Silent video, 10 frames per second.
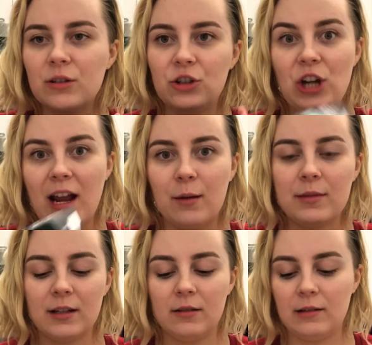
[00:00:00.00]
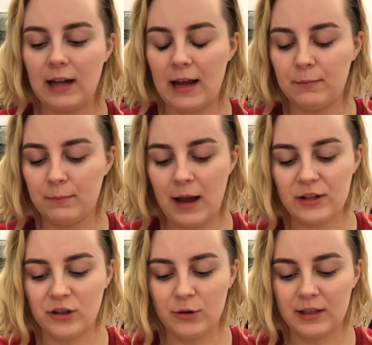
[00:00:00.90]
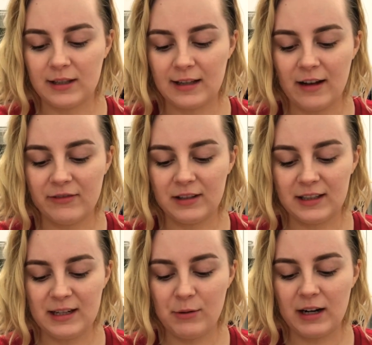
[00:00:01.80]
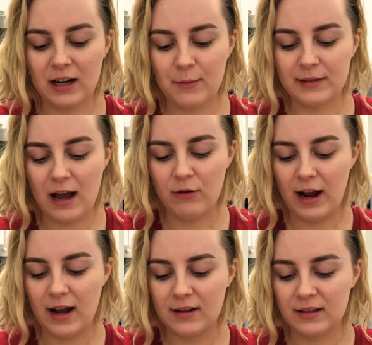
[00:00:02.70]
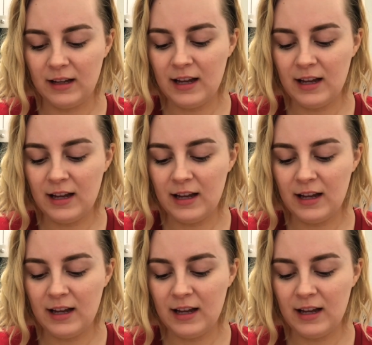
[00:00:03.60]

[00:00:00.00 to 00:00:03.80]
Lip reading: jams and pestos and stuff and see what it comes out as.